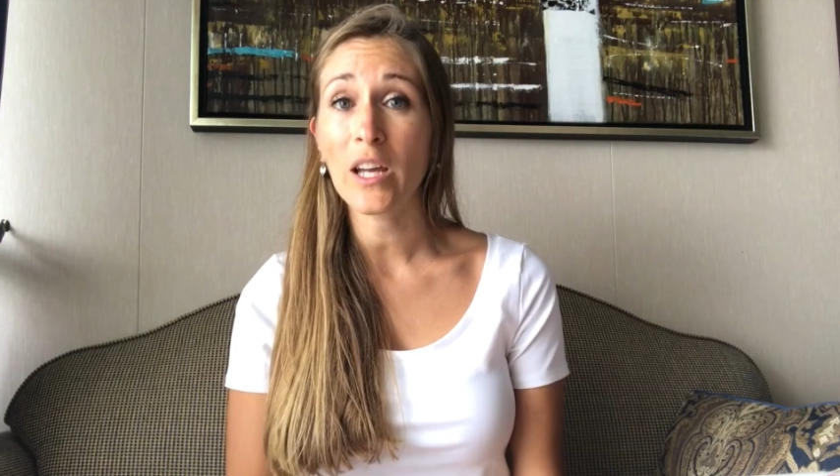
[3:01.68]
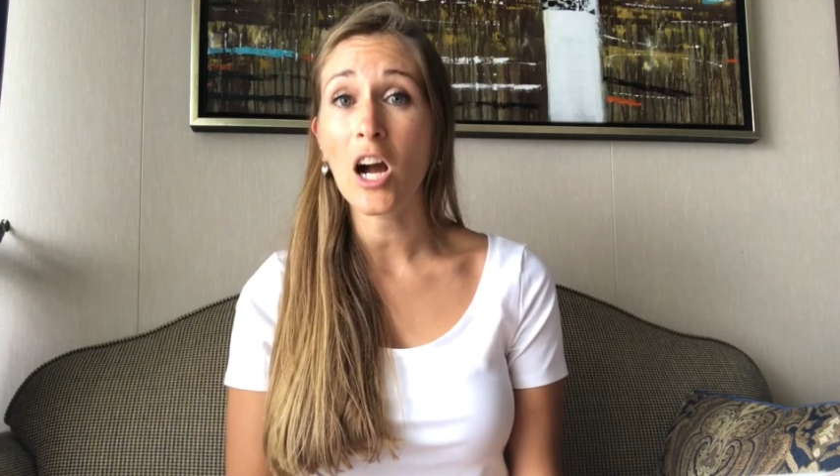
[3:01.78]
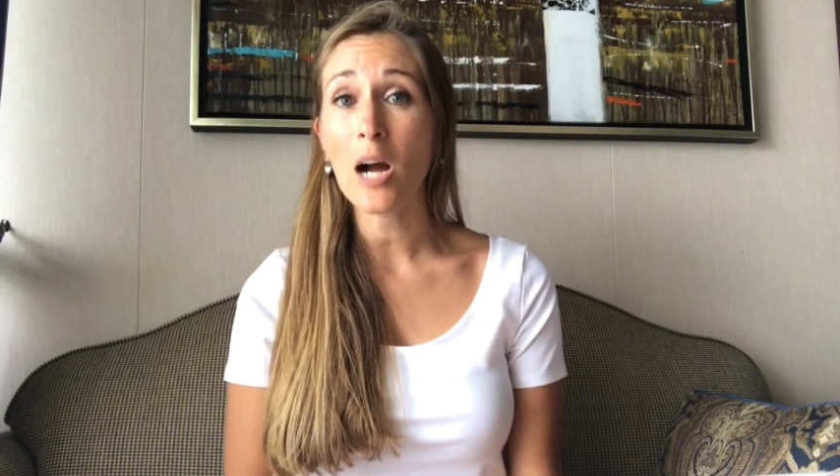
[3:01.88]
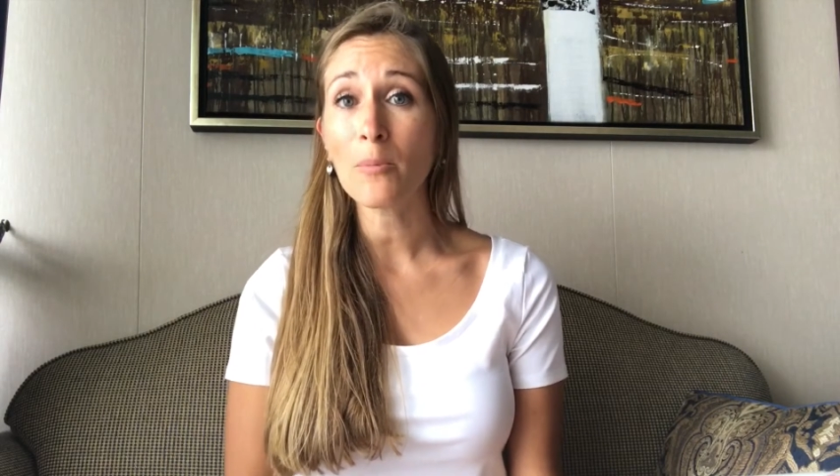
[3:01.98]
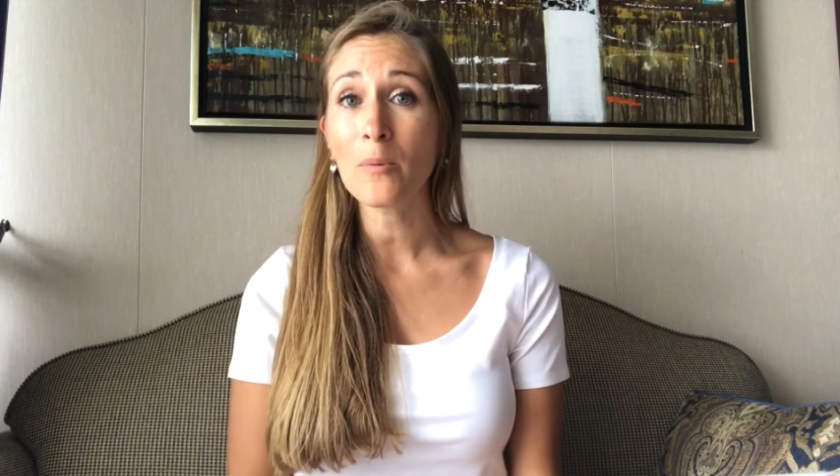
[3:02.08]
it
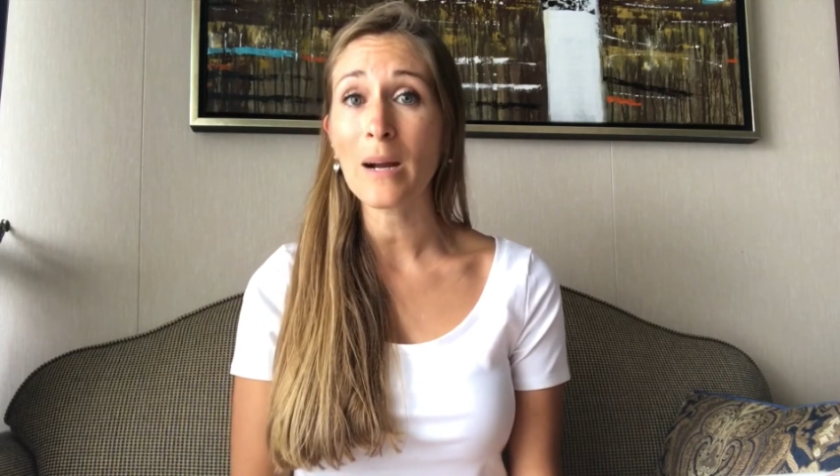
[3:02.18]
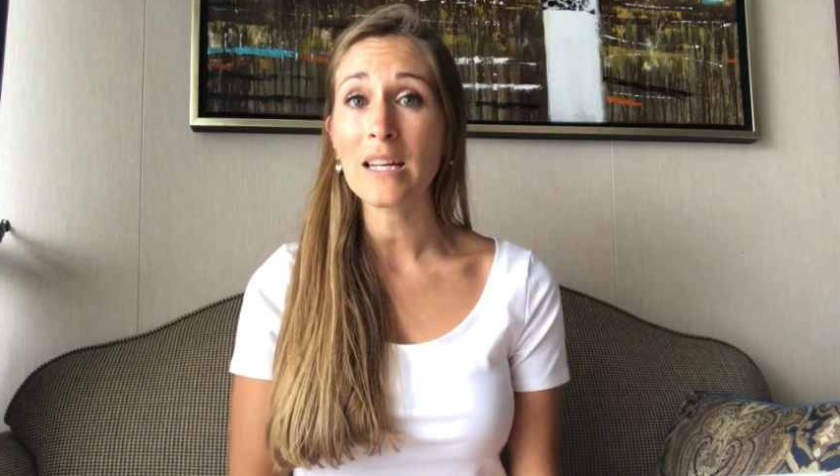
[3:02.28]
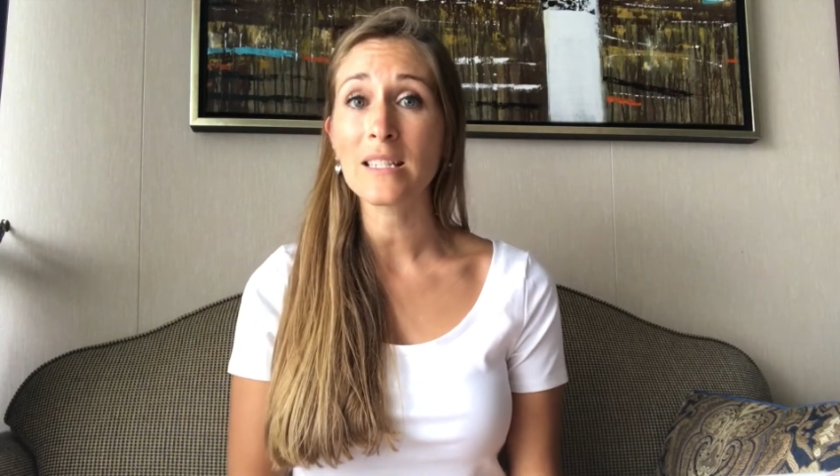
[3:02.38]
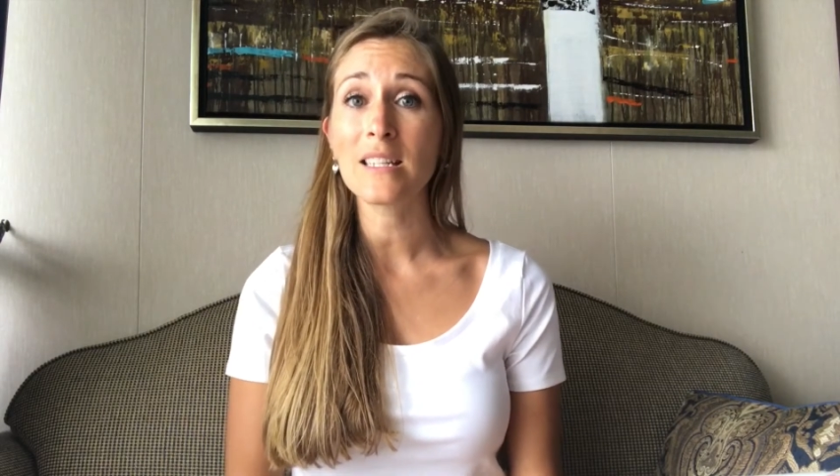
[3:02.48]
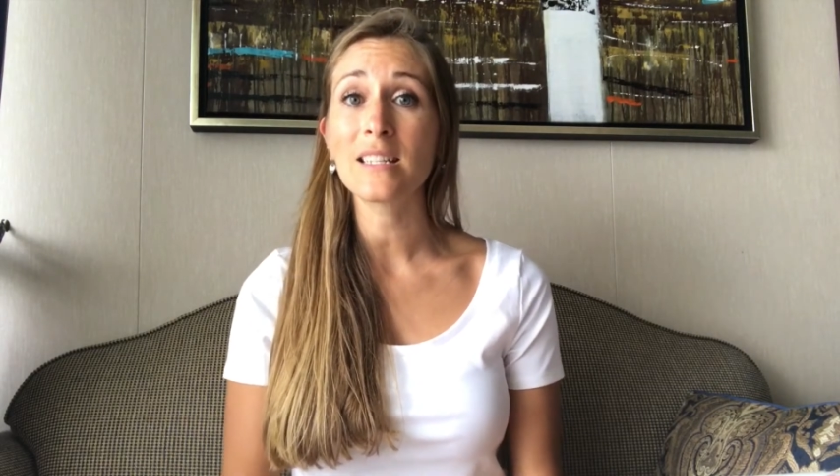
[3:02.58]

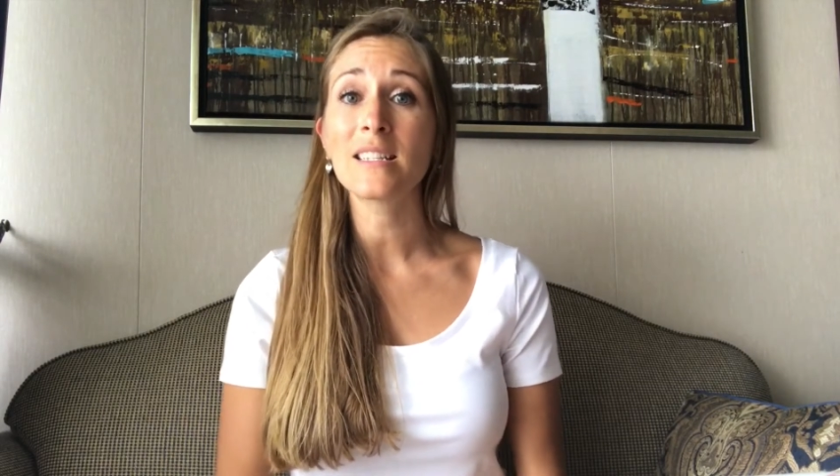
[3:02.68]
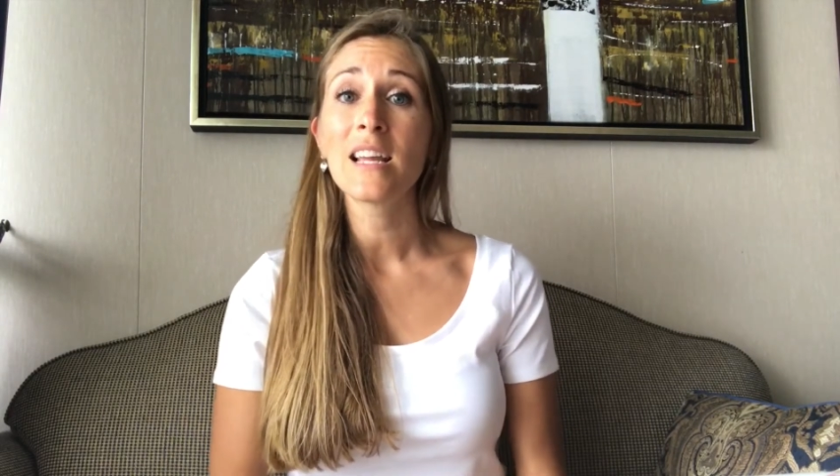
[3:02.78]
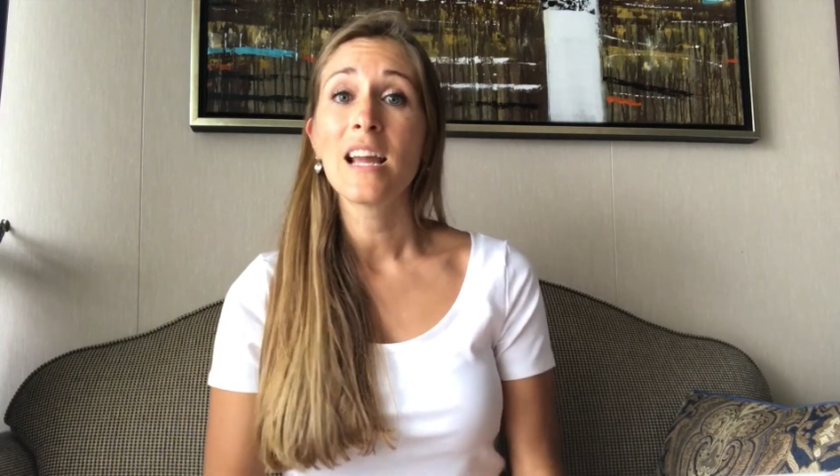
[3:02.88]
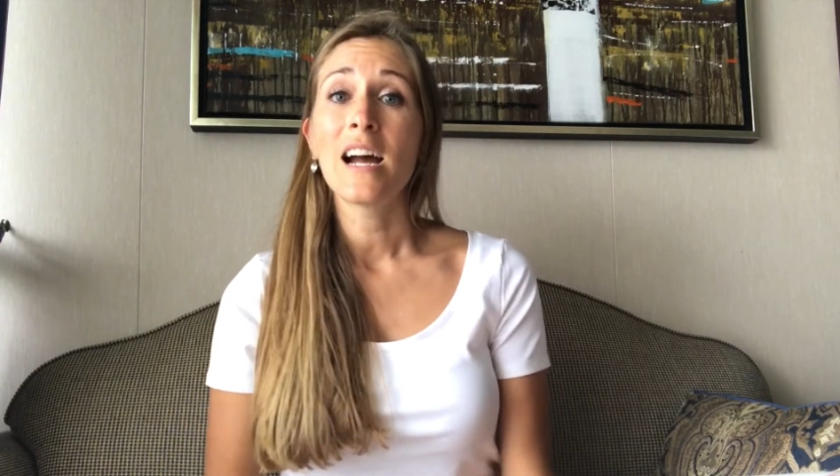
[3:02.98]
compromises